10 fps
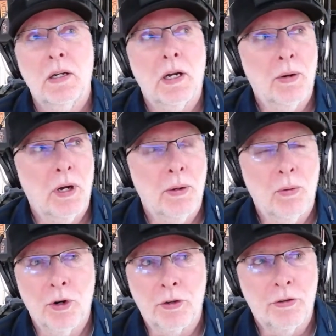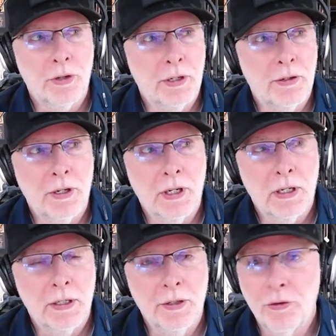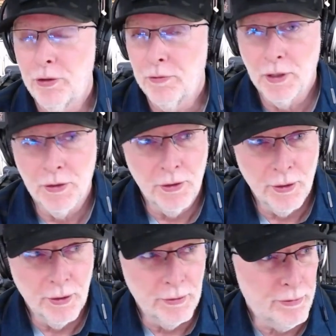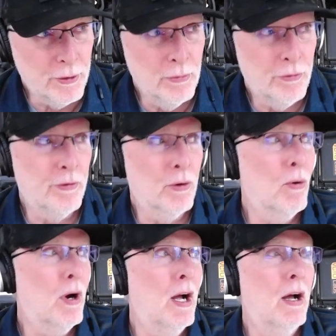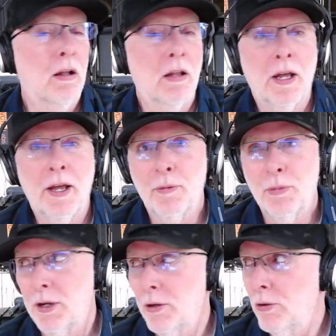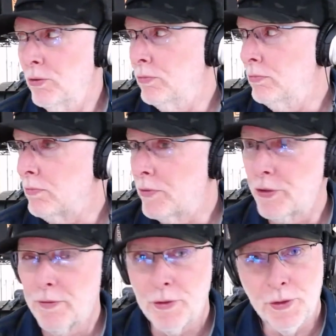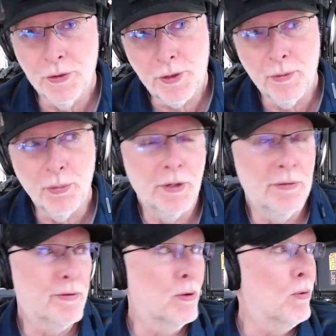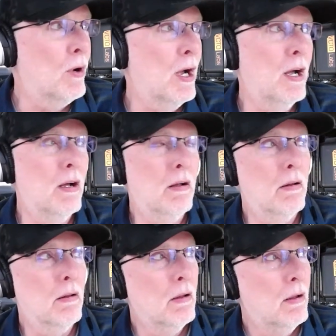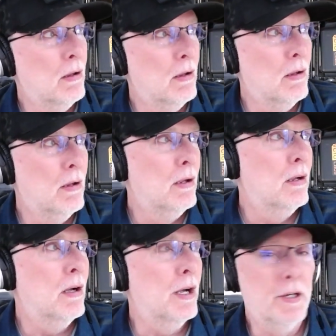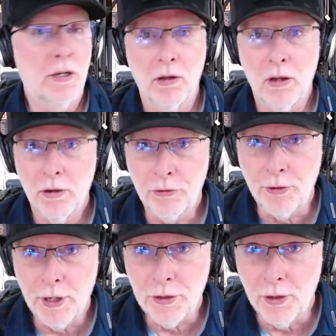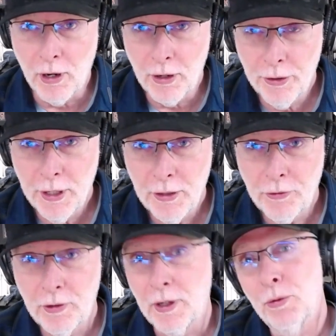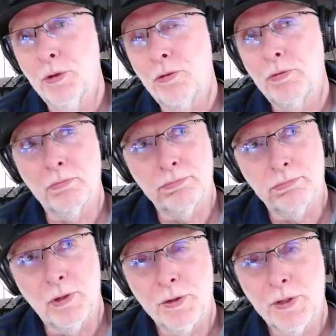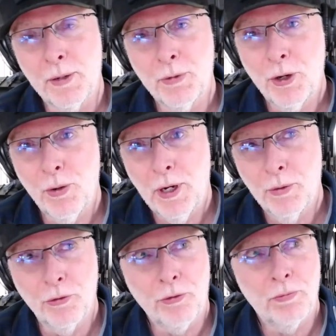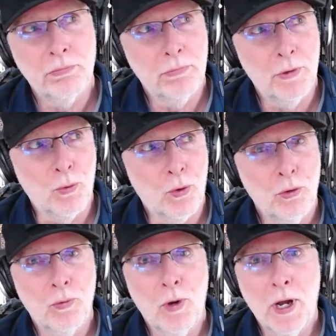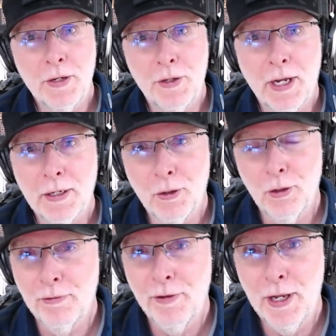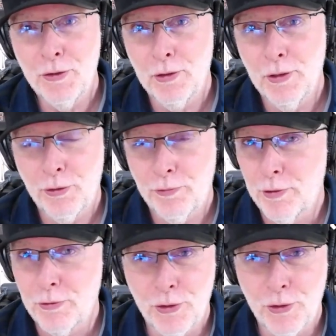I worked in civil engineering firms for a while. I had my own services company for a while. I did a long stretch at Autodesk. A long time ago, I was the worldwide technical evangelist for